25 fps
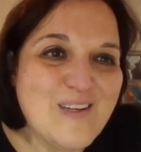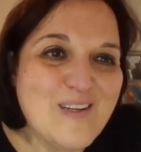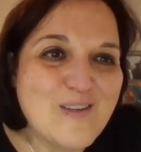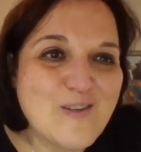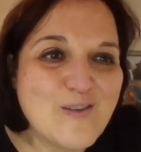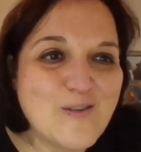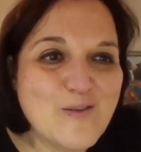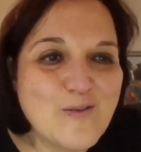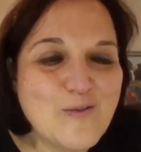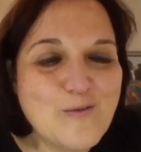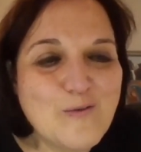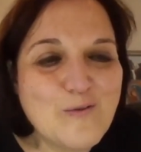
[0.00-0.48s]

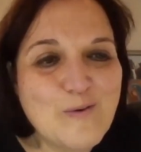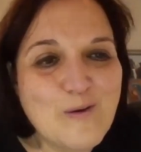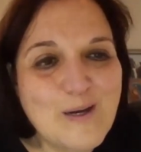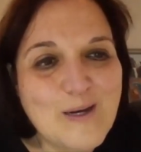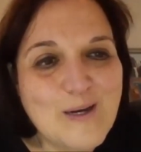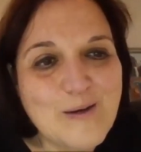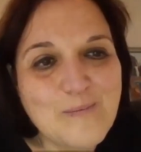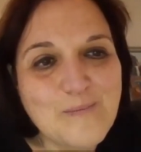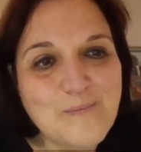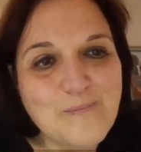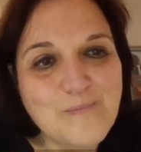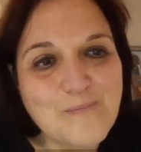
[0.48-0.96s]
to
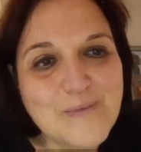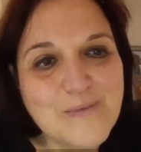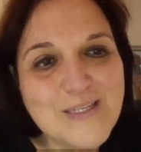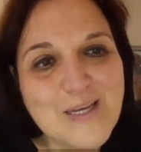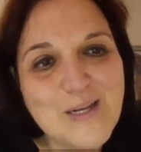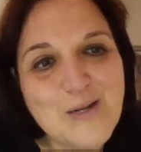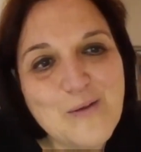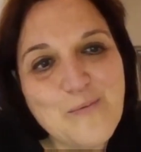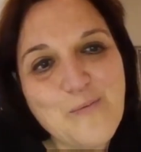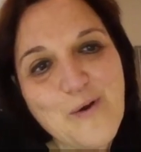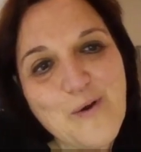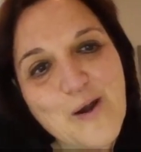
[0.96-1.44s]
um,
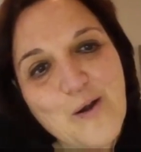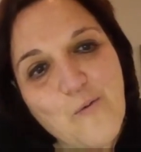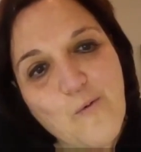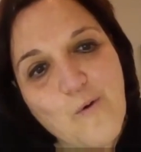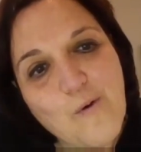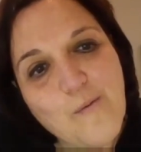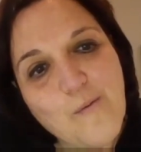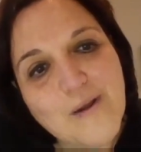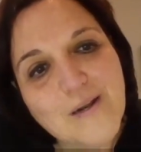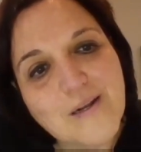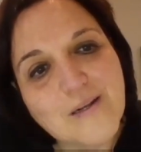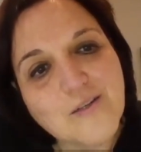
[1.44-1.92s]
celebrate
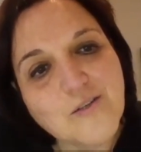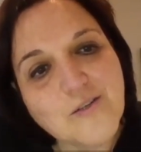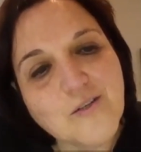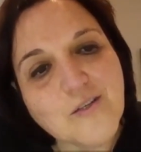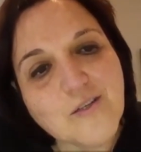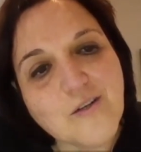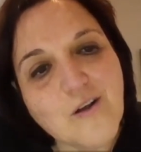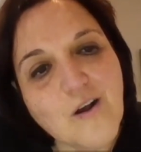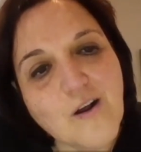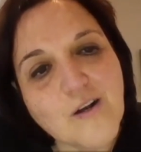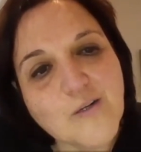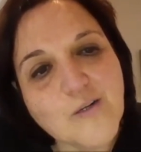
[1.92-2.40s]
women and to
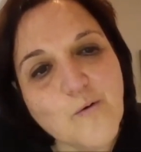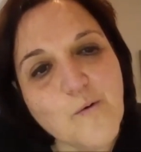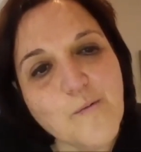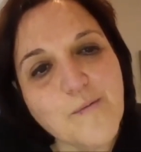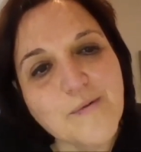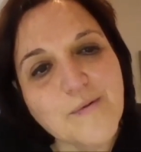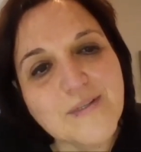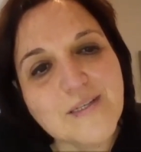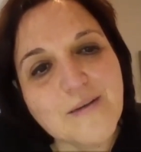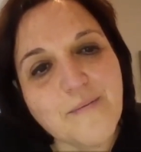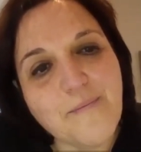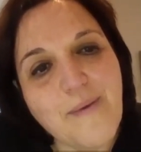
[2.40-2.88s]
start a
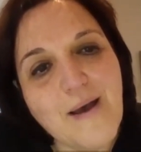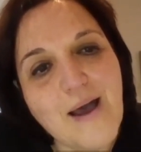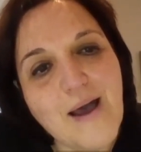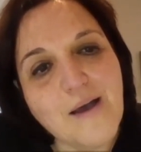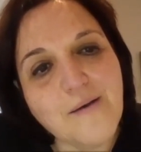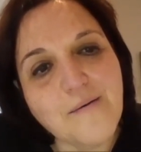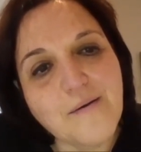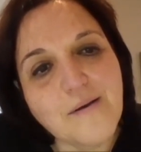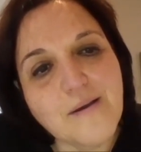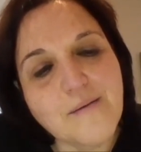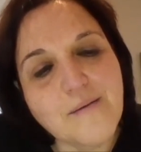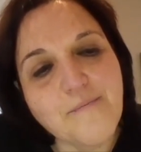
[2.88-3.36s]
Women's
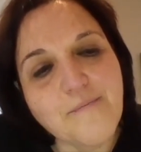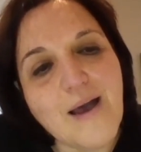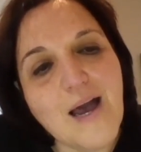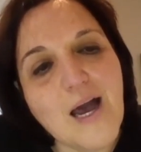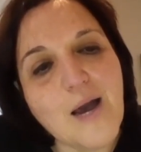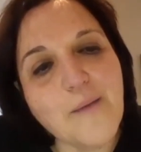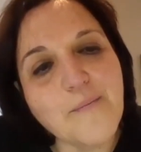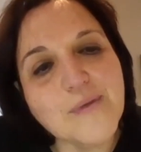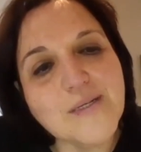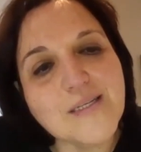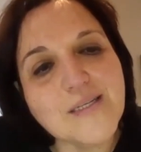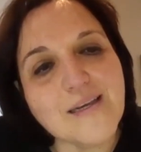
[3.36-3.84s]
Empower
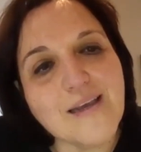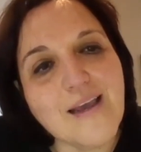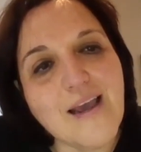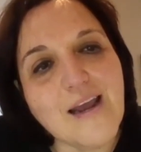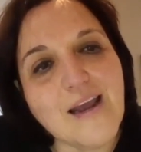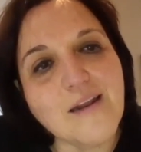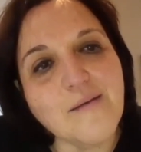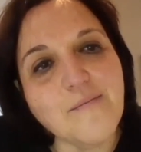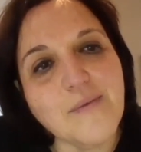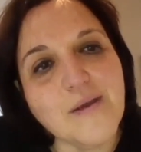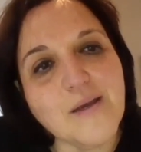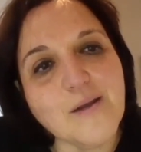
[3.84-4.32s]
Empowerment
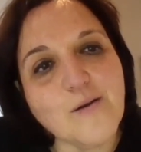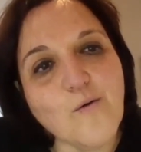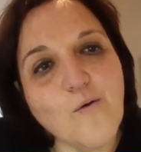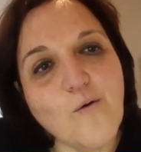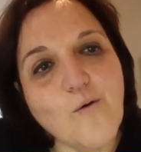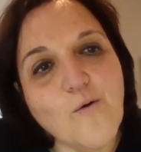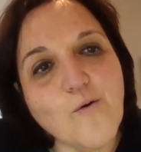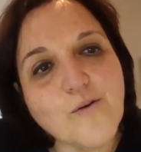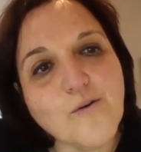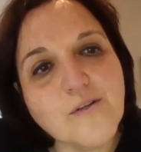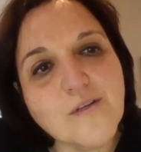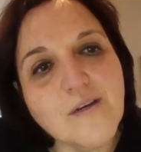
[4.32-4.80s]
Academy at
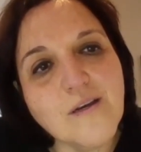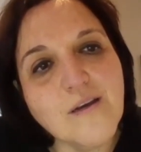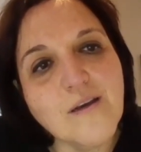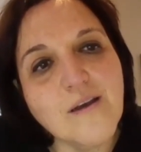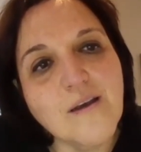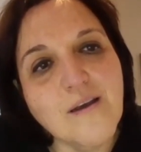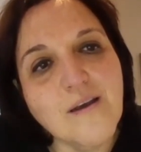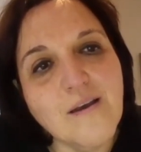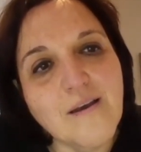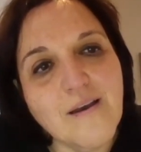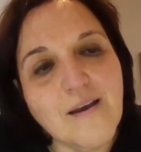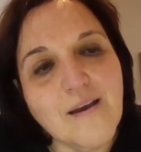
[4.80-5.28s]
O R T.
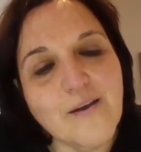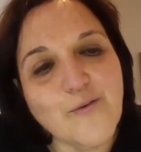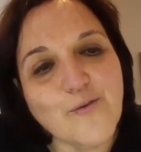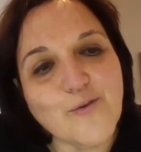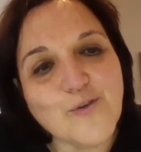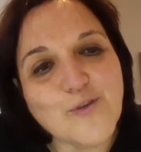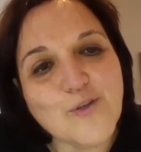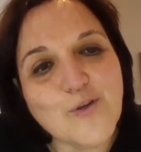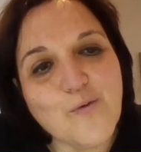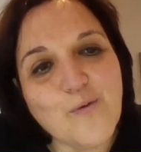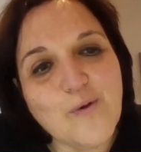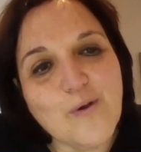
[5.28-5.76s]
And
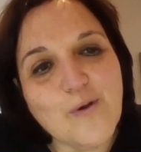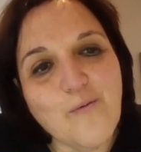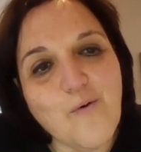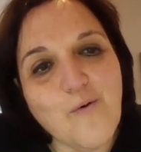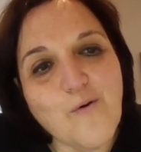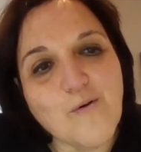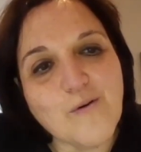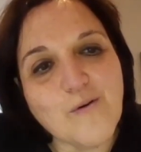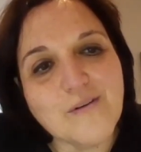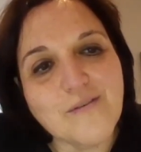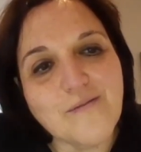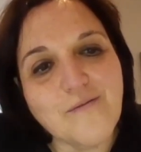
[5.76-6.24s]
also we
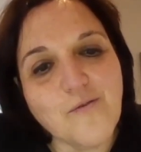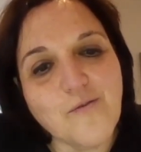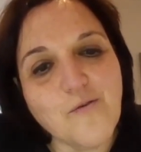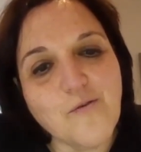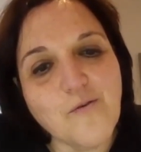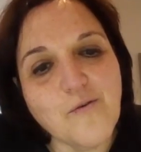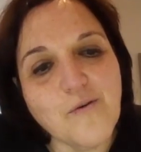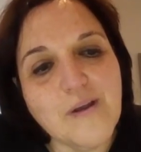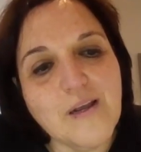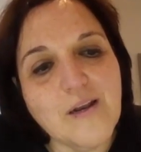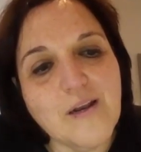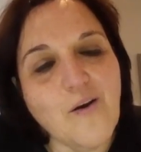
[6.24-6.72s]
walked
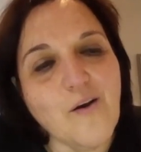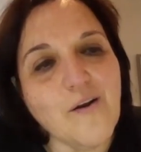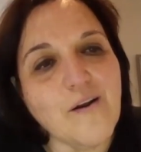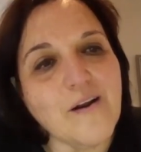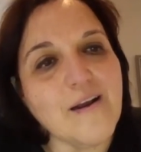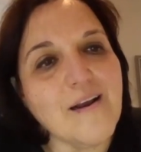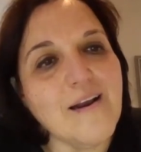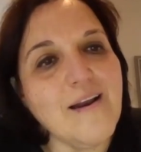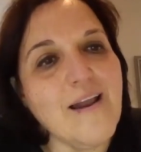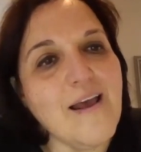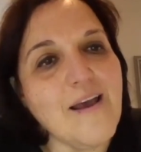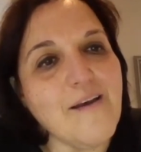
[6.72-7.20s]
for
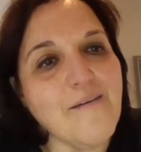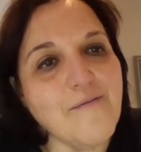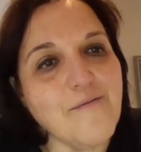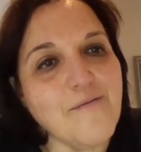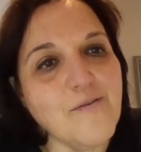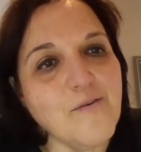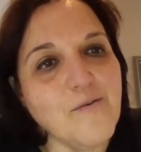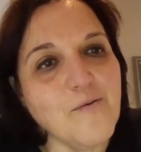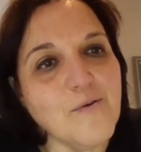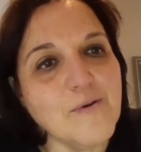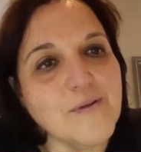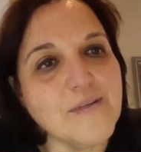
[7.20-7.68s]
Ilana Claff,
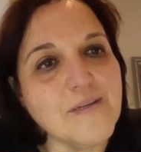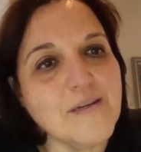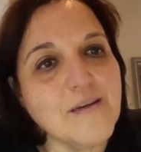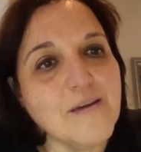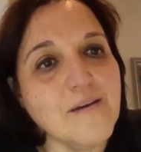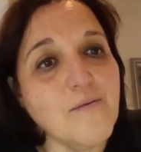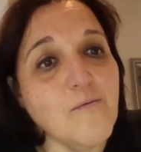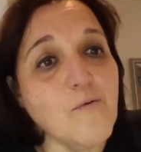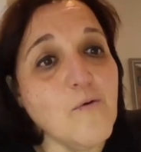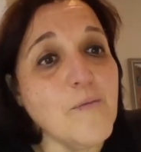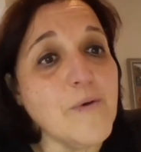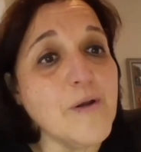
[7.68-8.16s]
who was
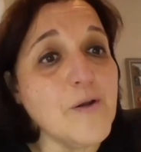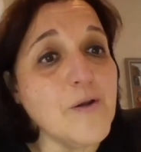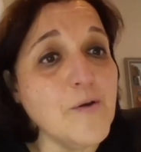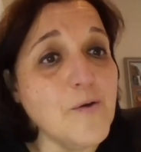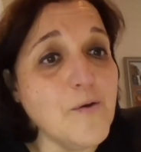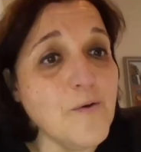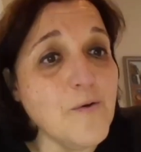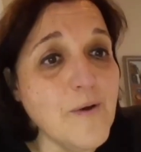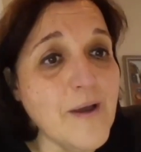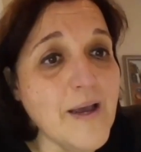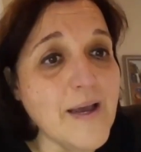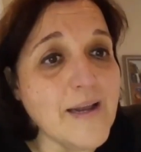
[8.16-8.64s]
a woman
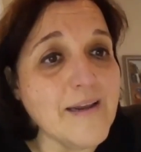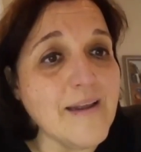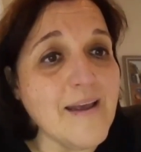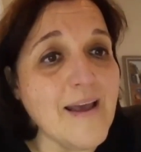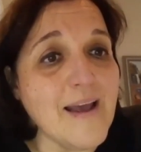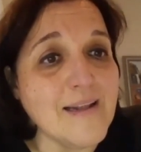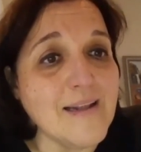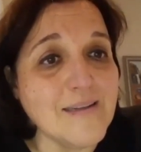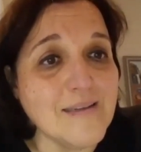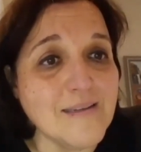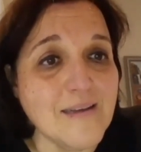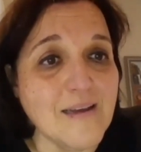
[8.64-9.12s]
who had
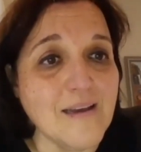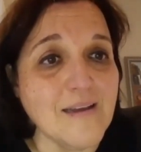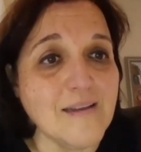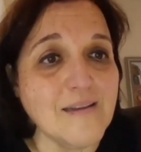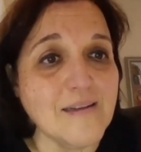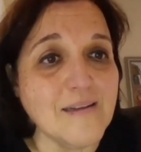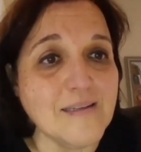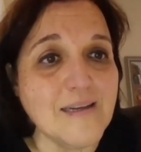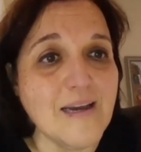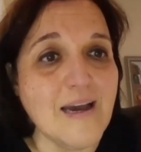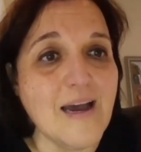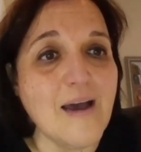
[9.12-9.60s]
cancer at
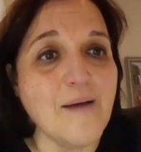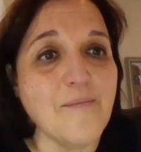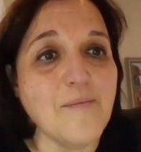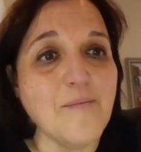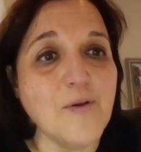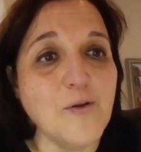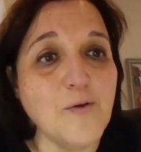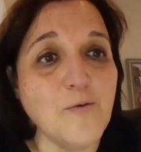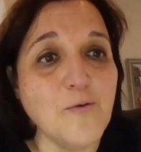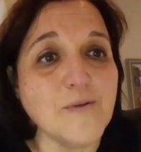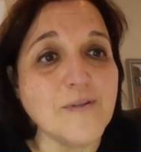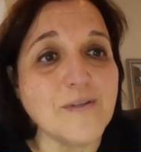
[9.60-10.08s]
the time
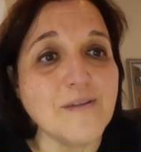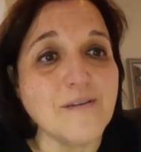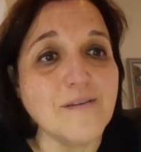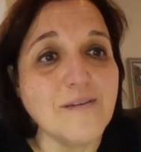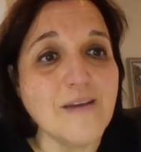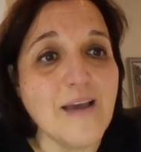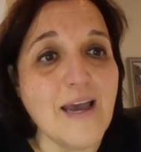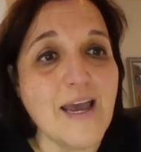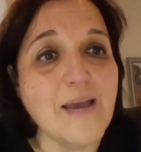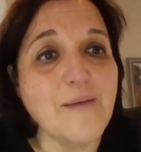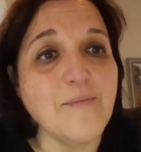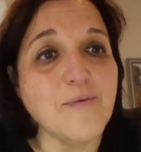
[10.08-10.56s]
and who wasn't
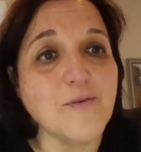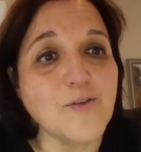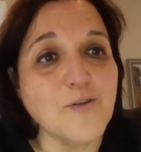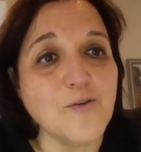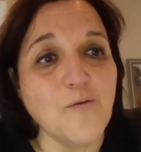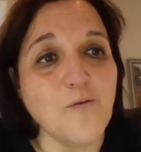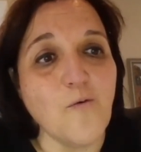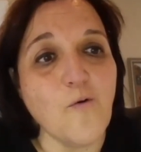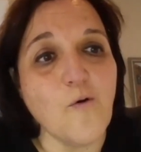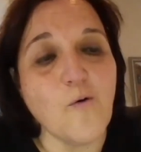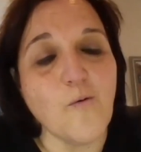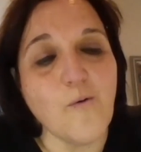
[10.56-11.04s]
able
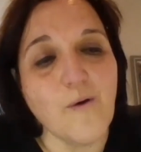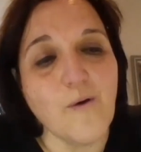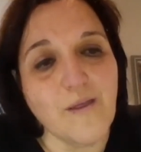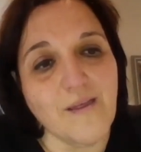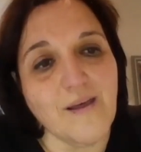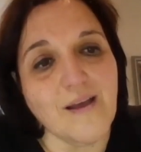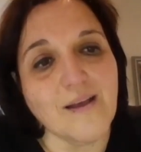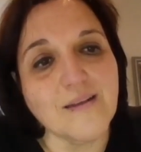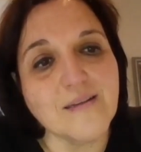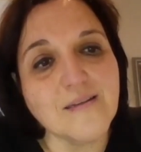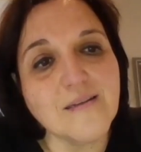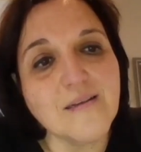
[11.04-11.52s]
to walk with
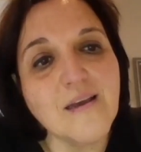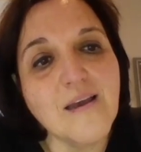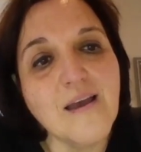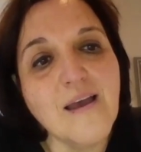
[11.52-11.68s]
us.